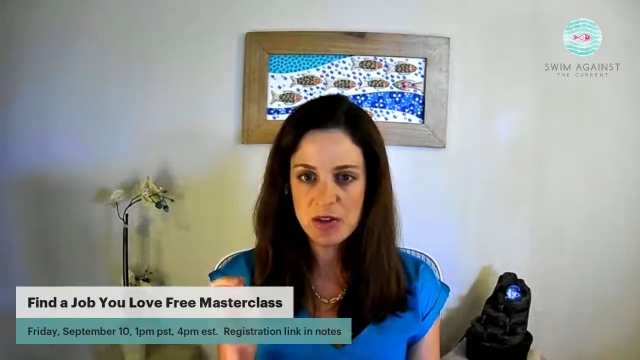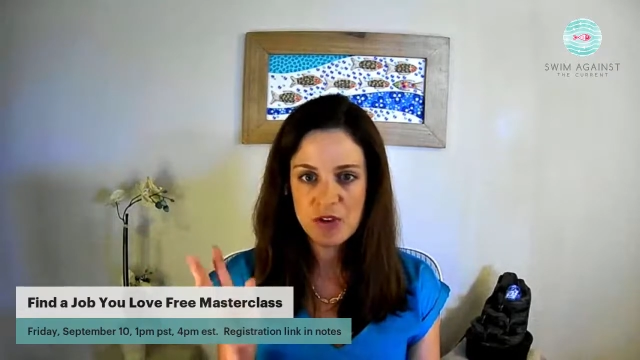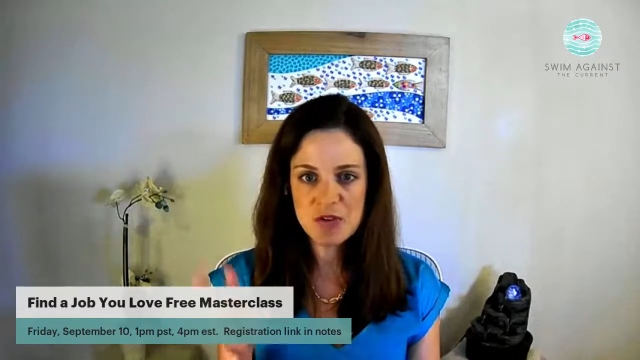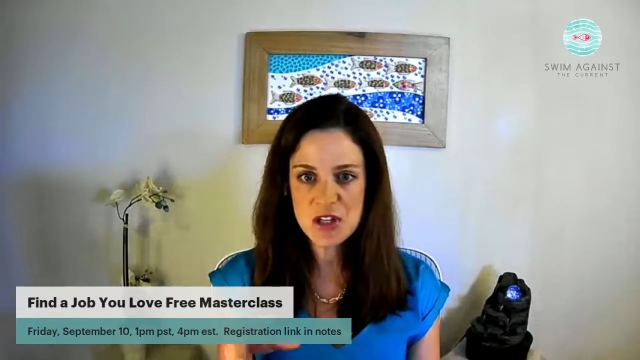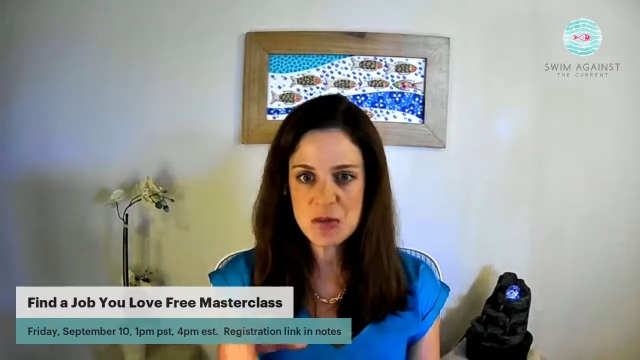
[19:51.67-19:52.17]

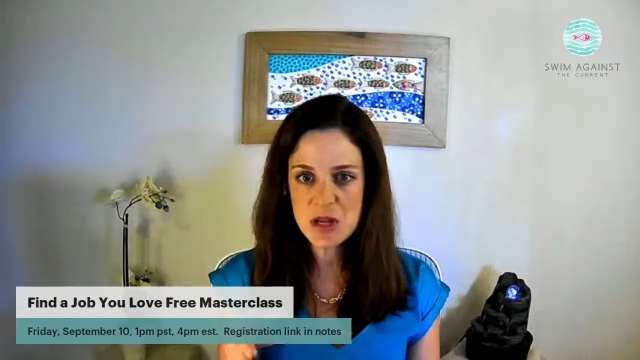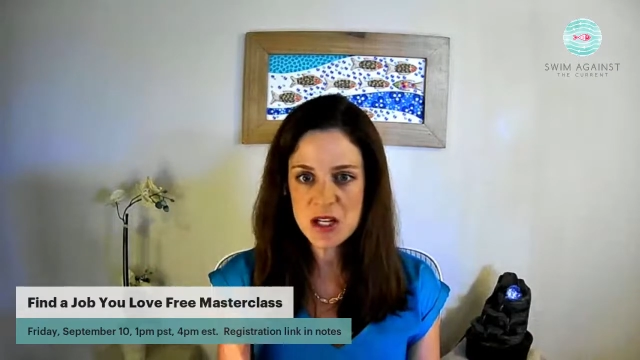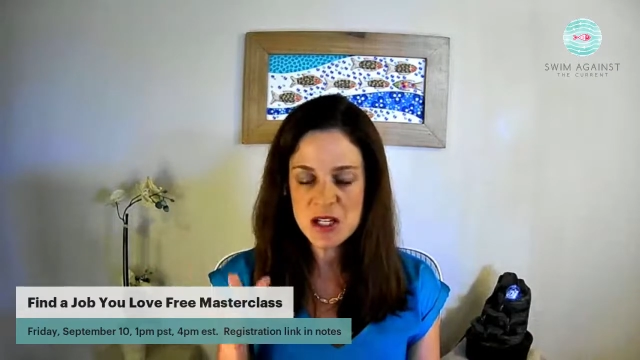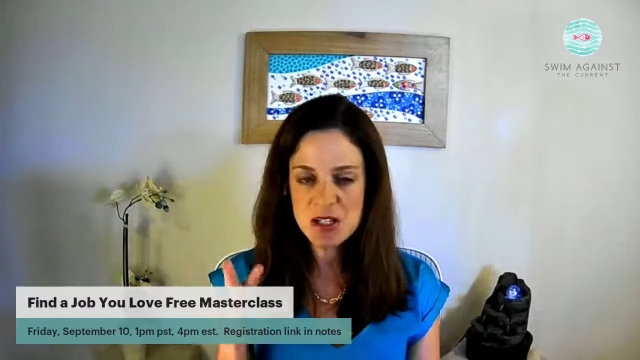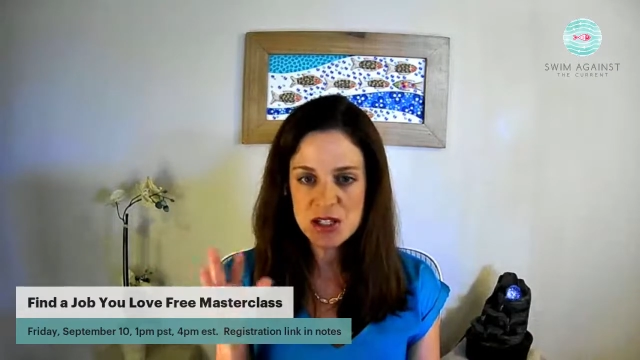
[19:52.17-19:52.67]
15
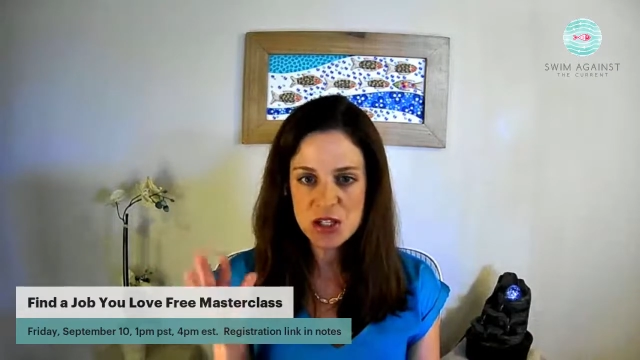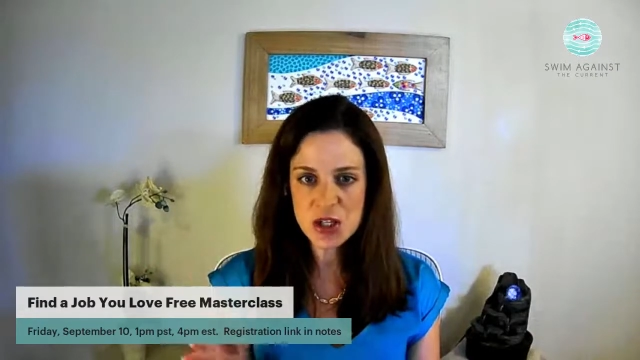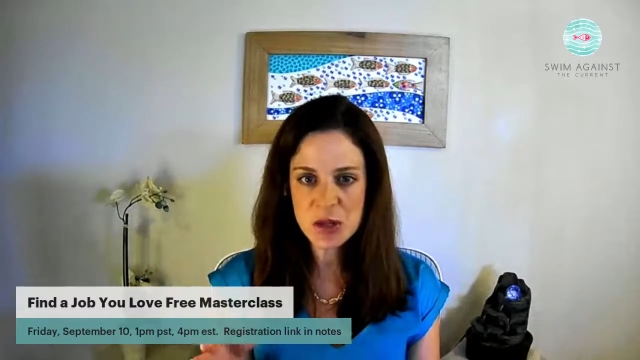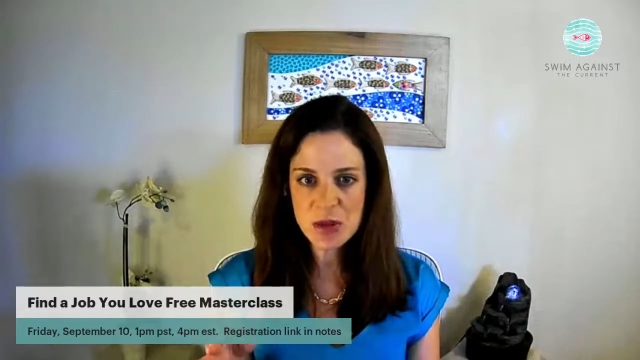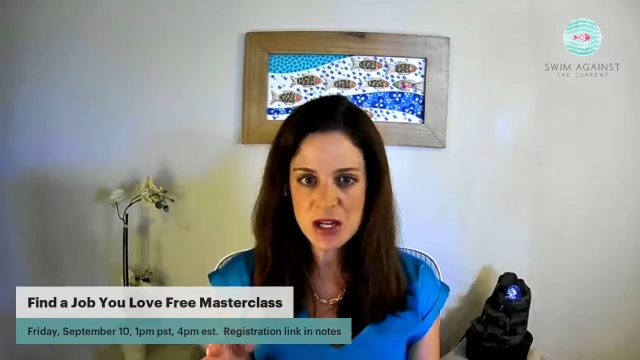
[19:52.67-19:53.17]
minutes,
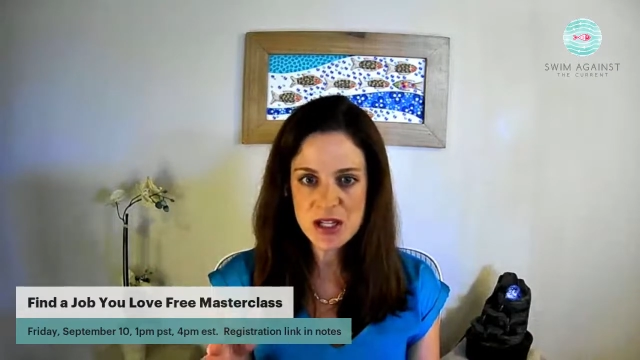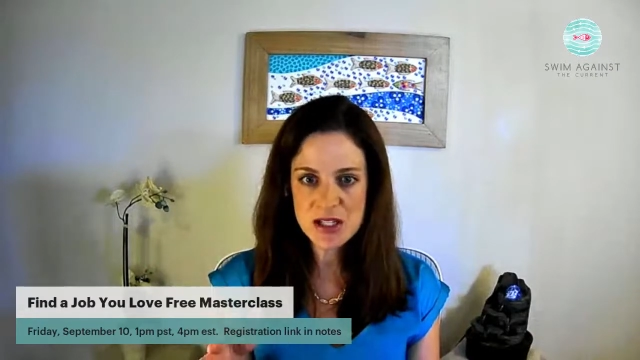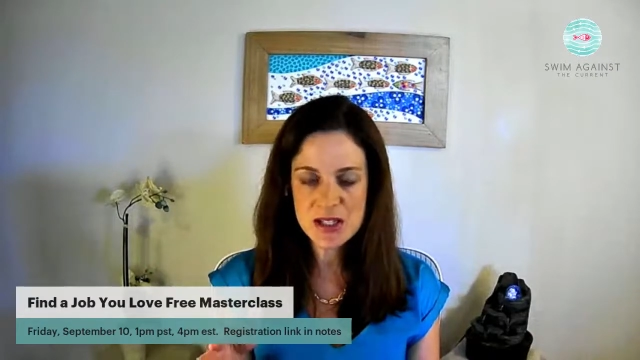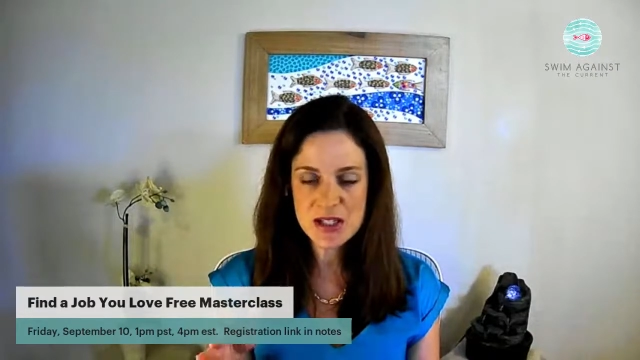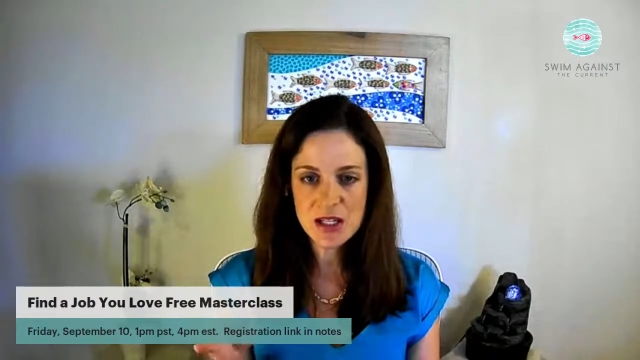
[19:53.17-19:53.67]
30
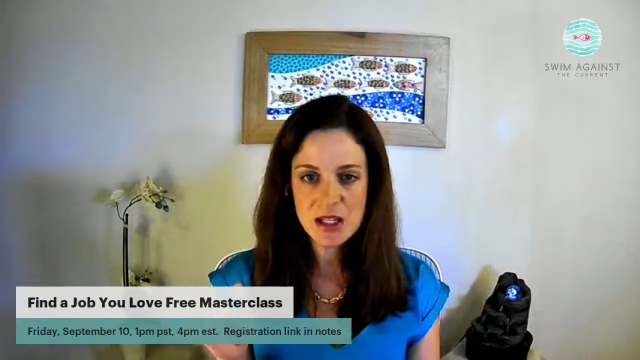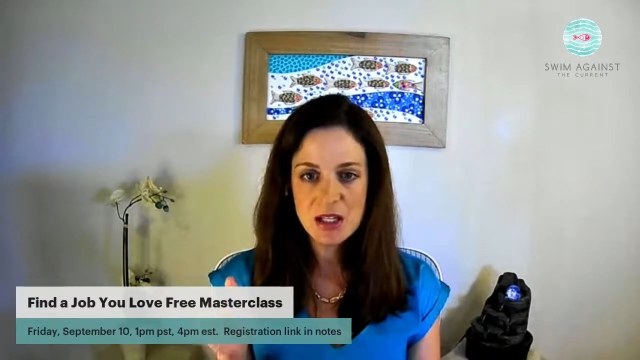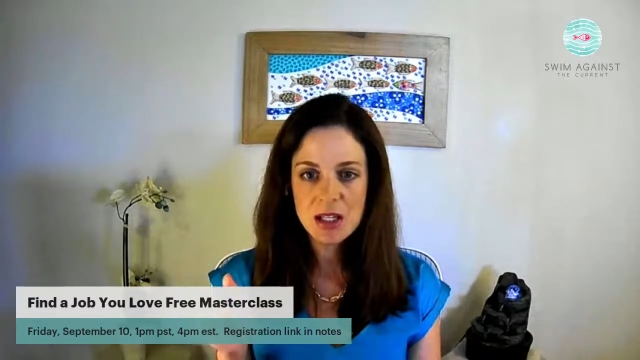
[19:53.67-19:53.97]
minutes.